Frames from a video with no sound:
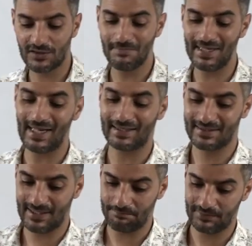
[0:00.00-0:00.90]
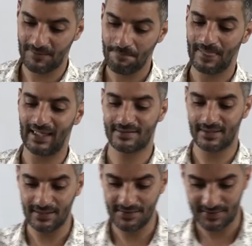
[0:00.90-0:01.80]
may accept as
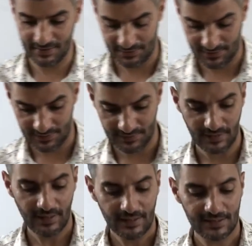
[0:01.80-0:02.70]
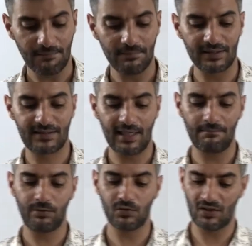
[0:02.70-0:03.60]
instances some
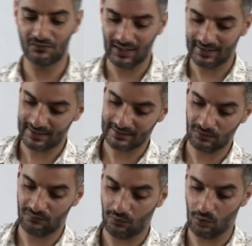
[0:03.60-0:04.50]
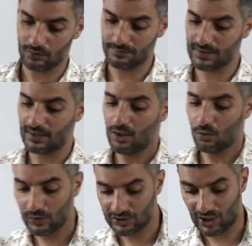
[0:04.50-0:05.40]
examples of dialectal forms
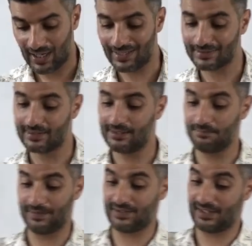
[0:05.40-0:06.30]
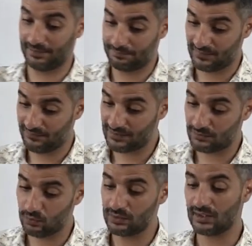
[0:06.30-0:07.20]
which hardline
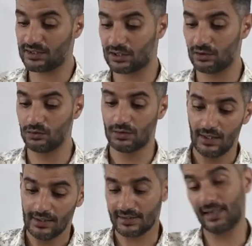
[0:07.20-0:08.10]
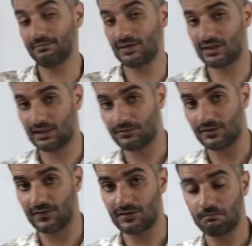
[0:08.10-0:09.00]
prescriptivists would exclude. Some
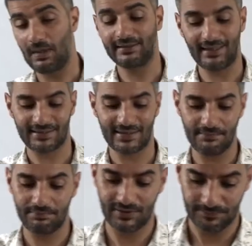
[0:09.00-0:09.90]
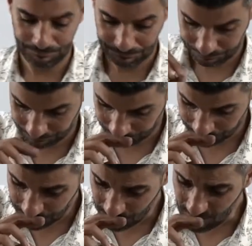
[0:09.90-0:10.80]
descriptivists might accept
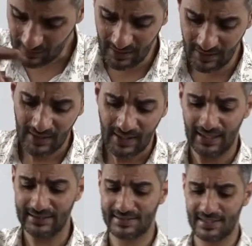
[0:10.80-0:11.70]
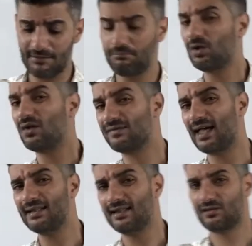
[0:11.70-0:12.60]
an example of dialect